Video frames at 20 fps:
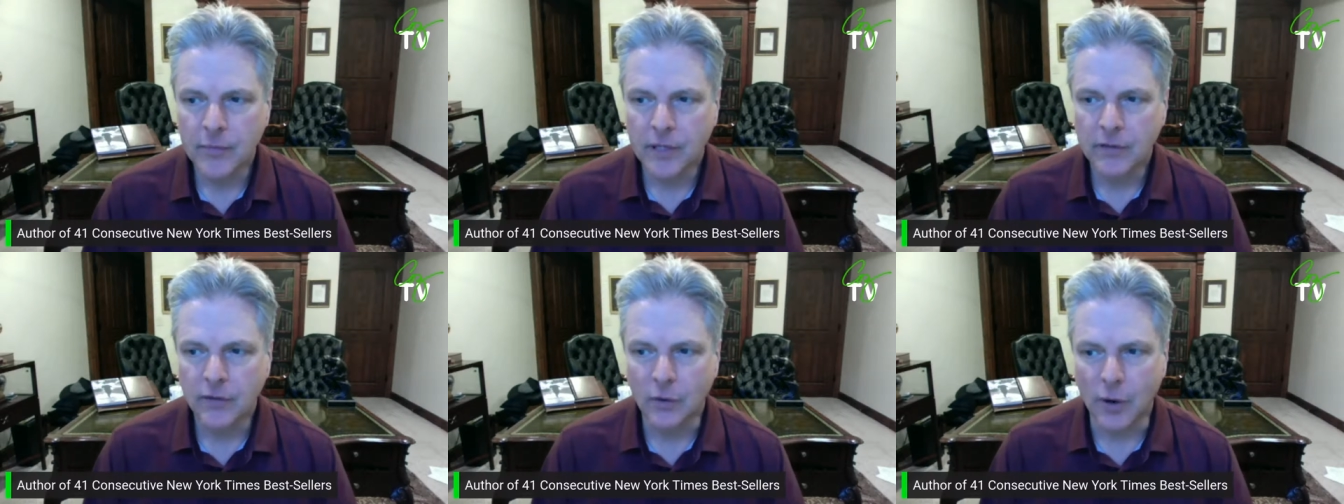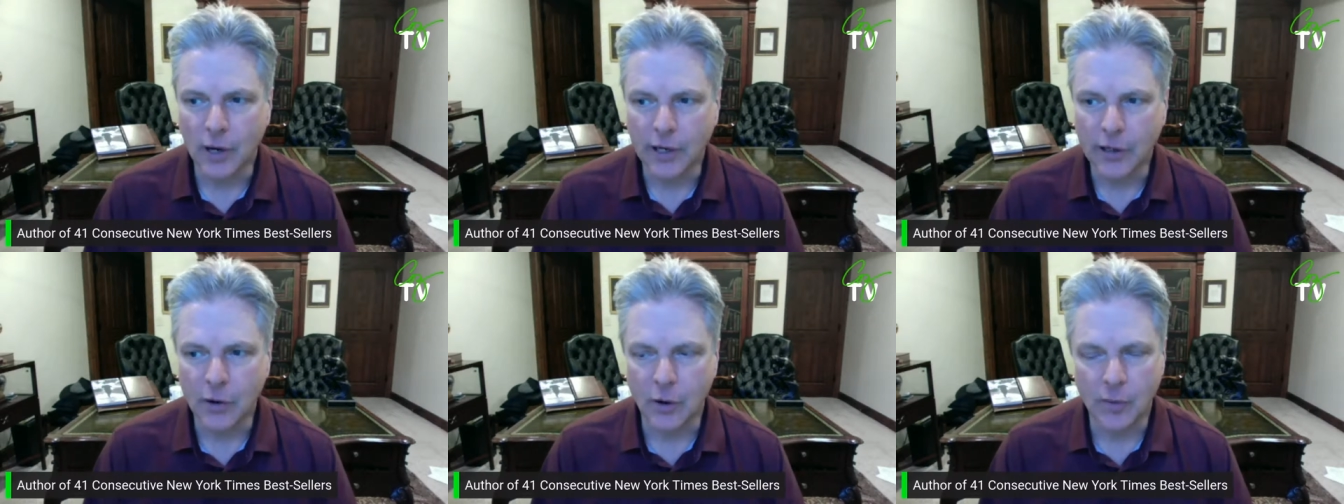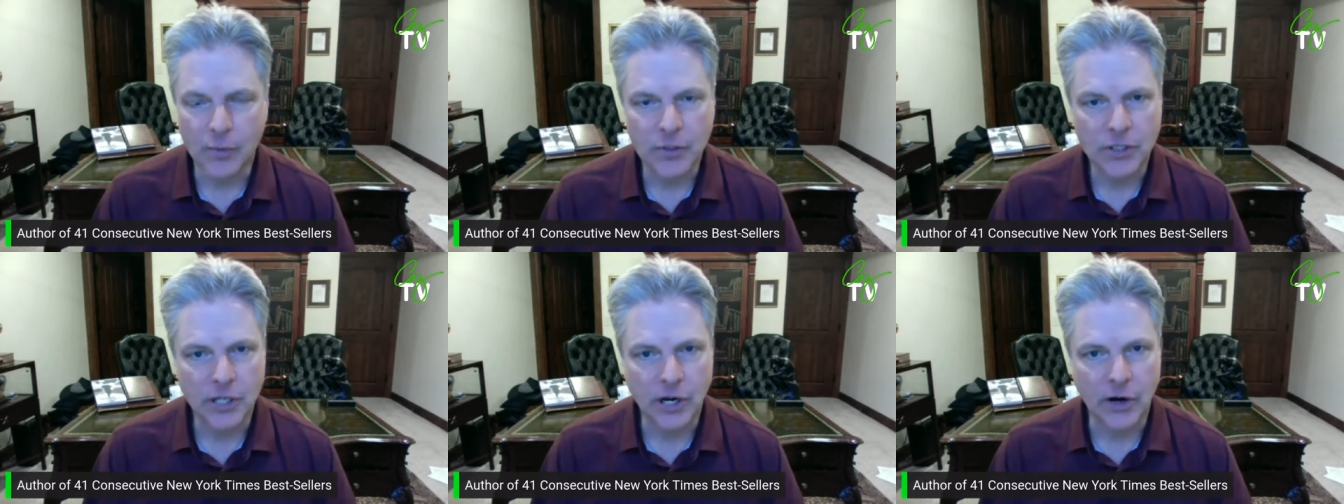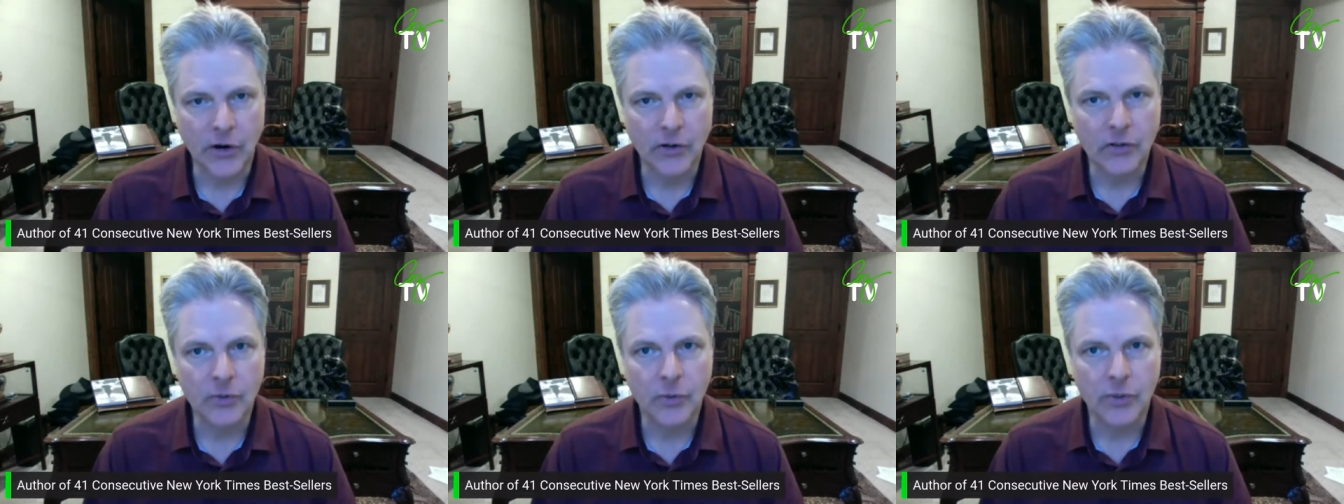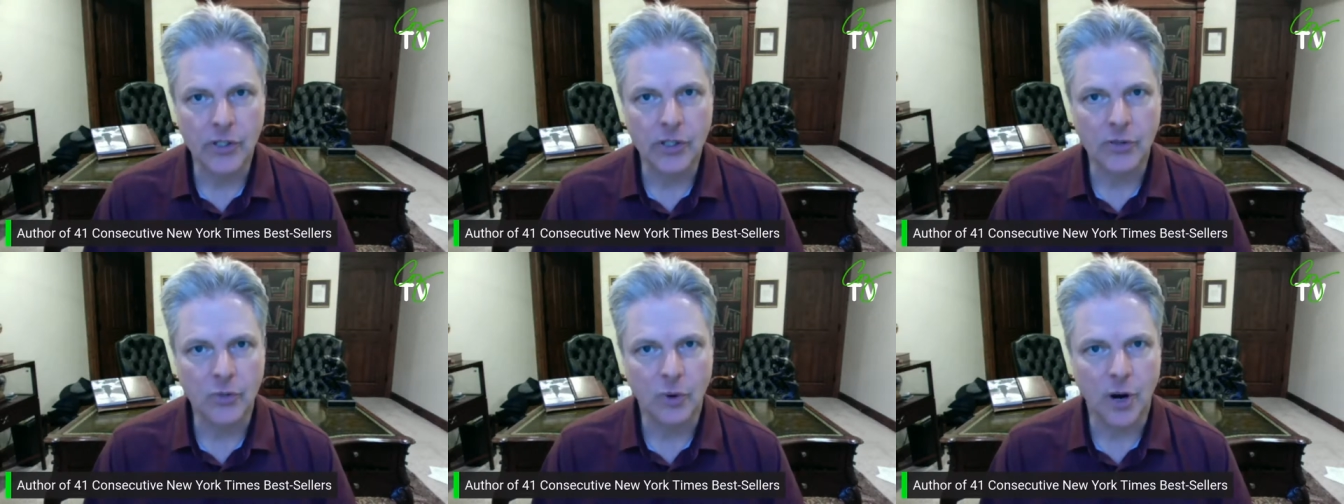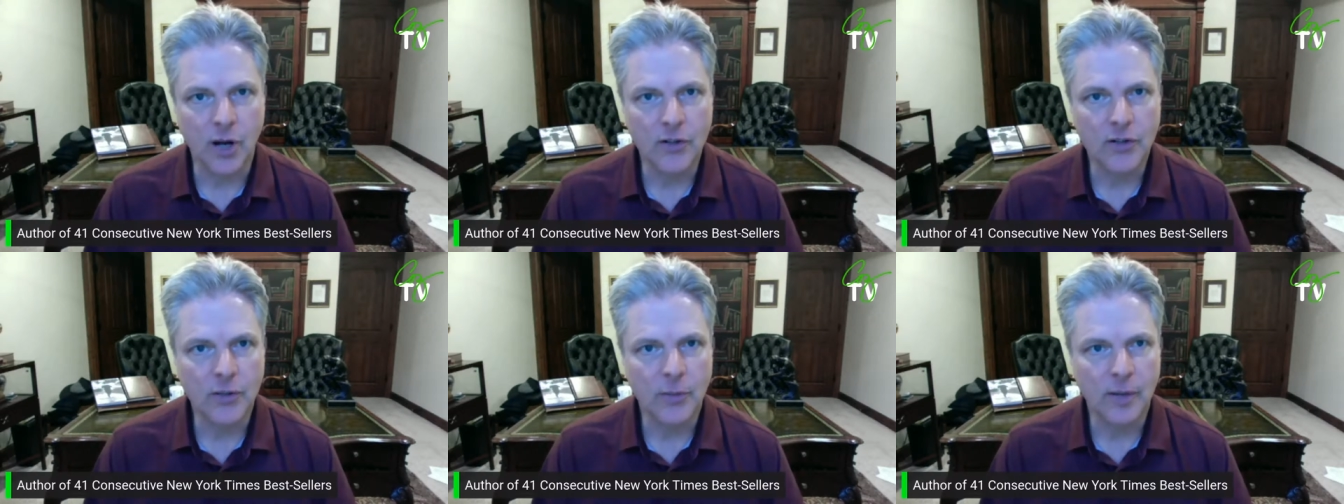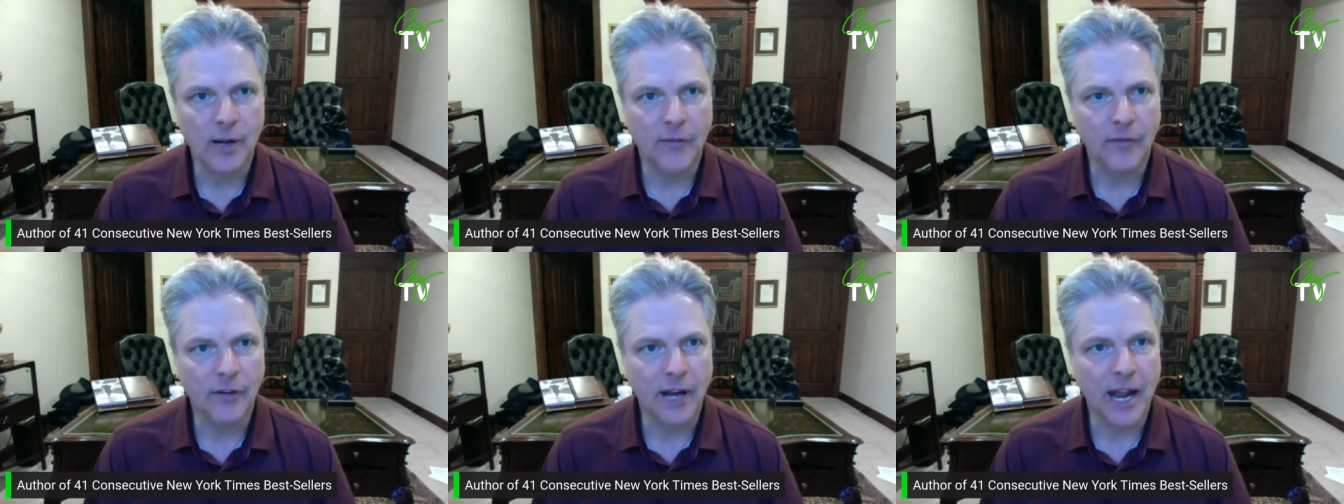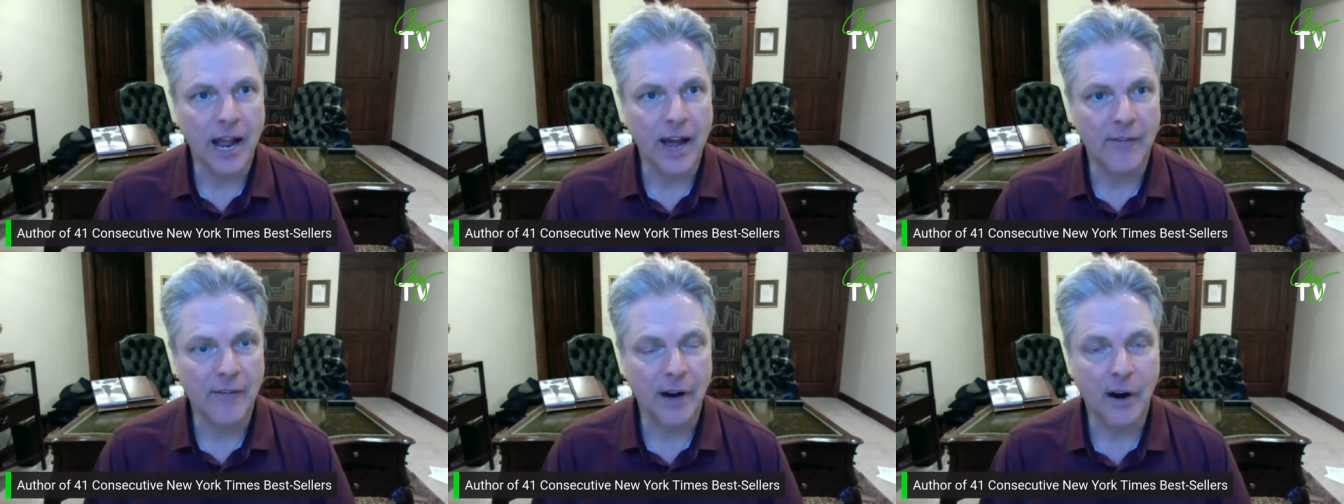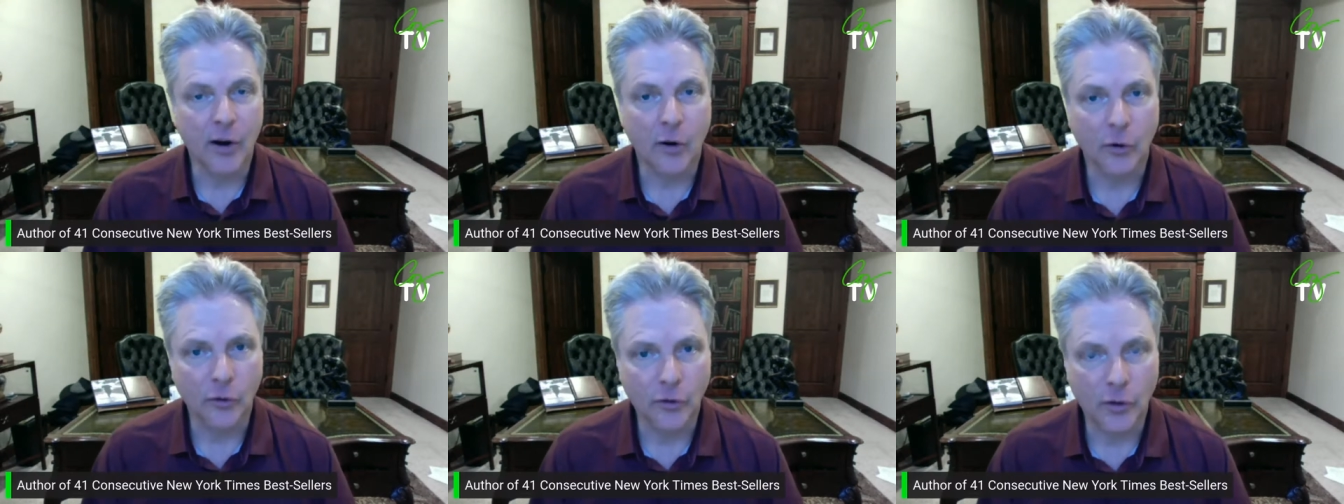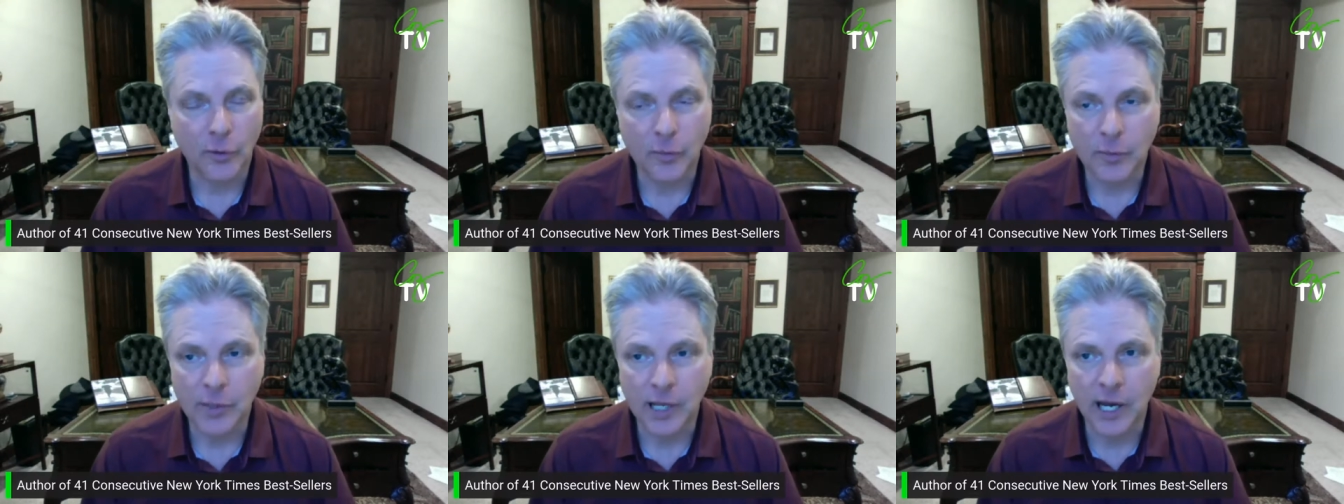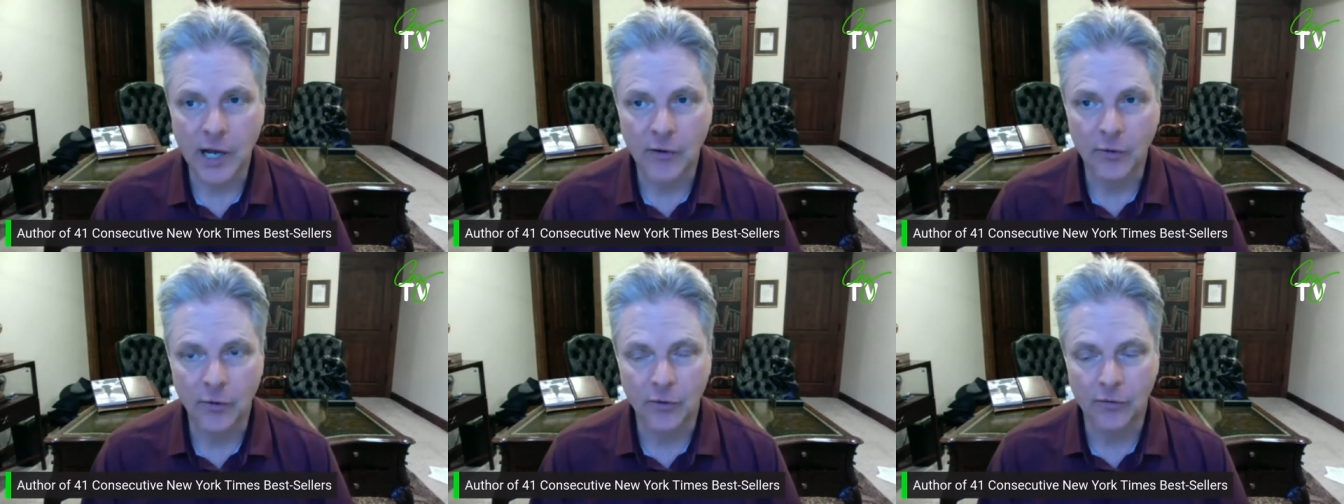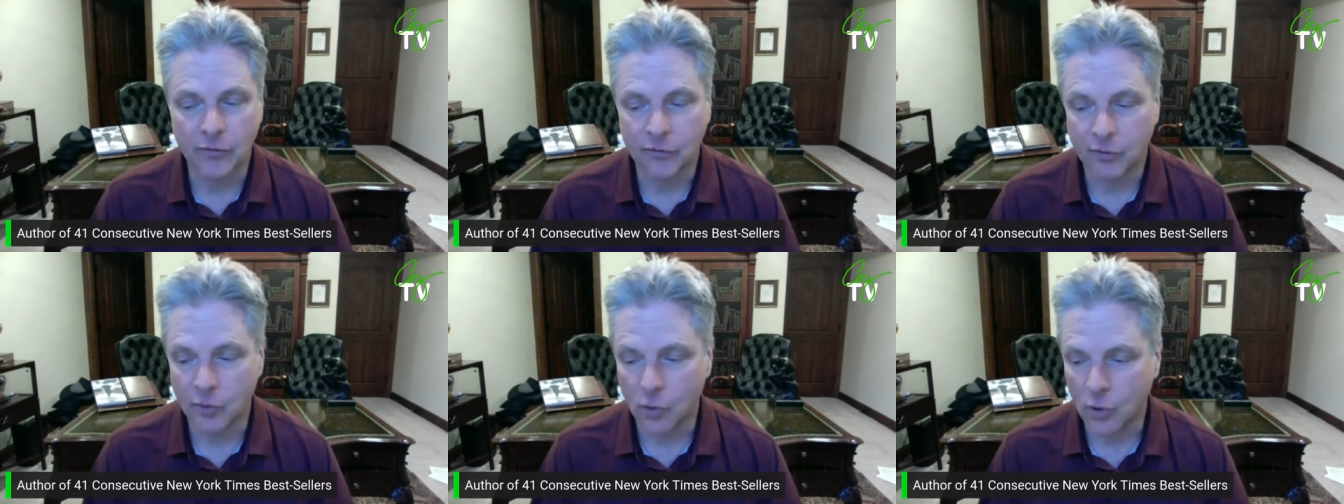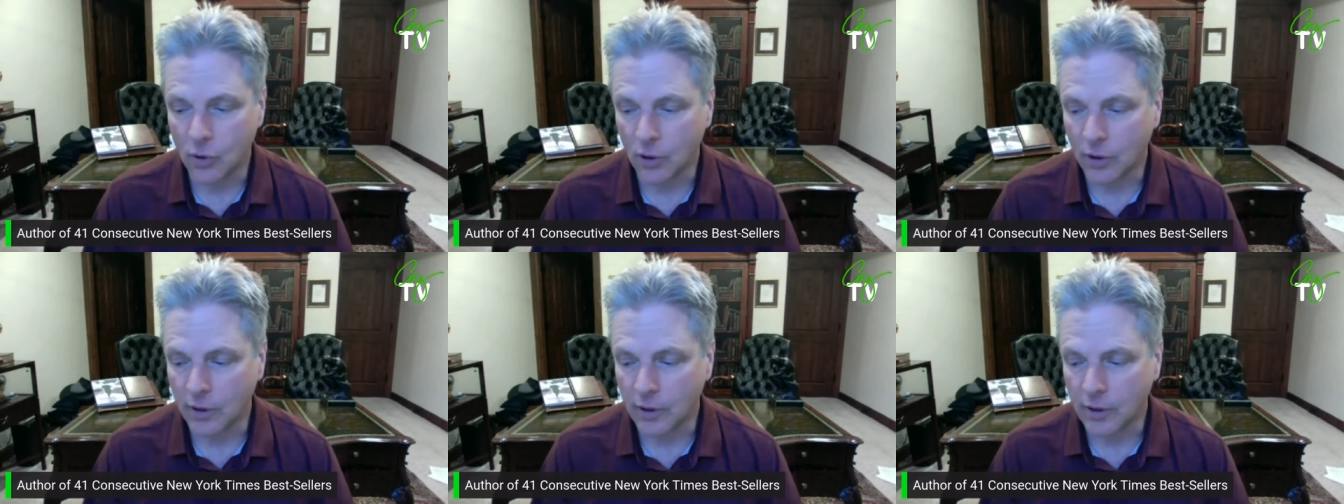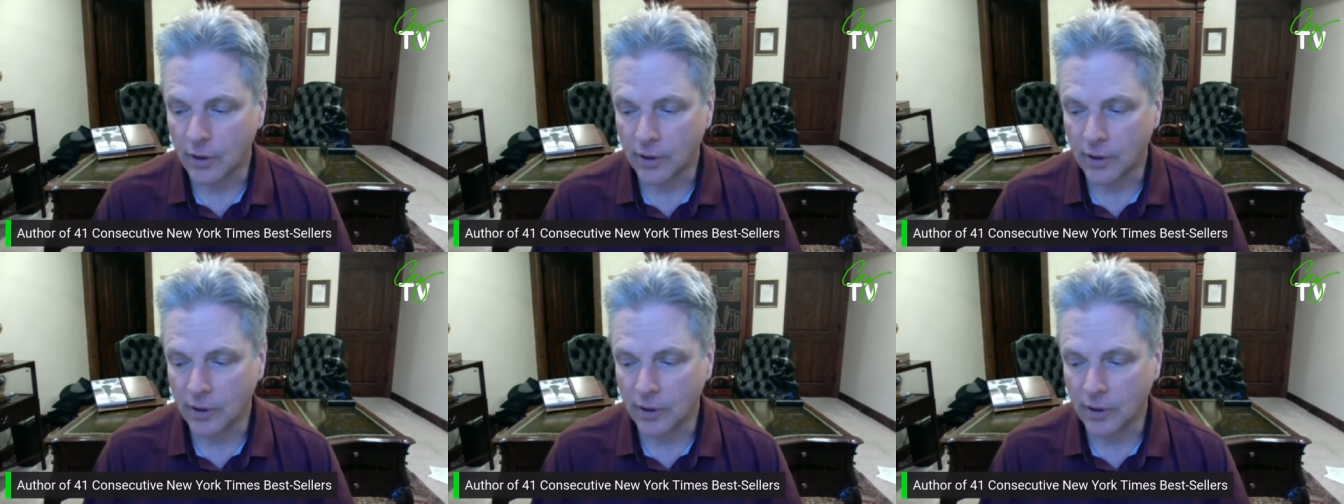so I go upstairs and we just watch him. And after a half hour, goes up to 104.